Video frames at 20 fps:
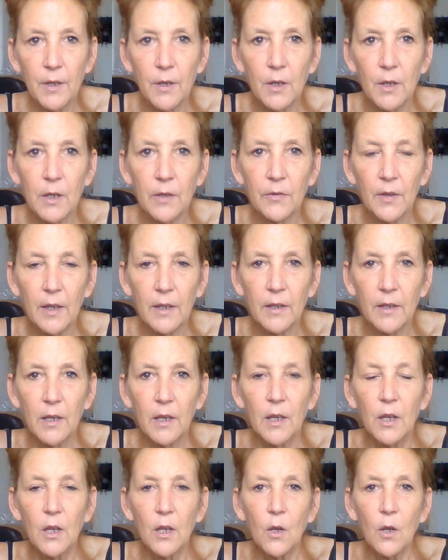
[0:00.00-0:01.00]
It's like
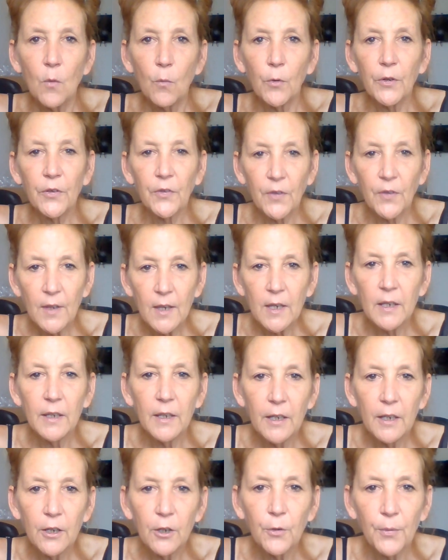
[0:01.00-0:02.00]
we're seeing
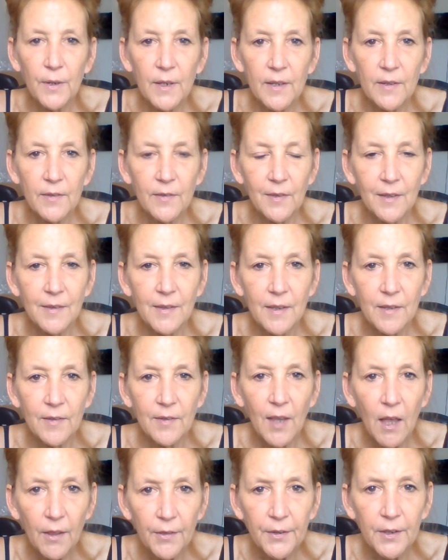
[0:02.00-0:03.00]
an increase in these
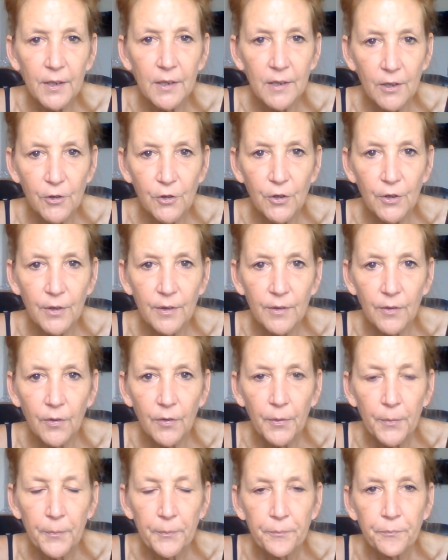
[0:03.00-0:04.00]
health
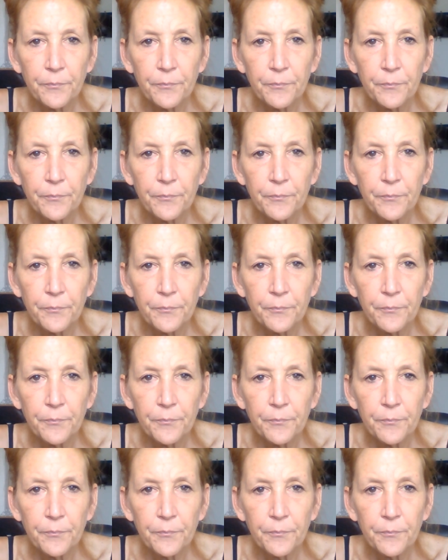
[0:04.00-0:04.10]
conditions,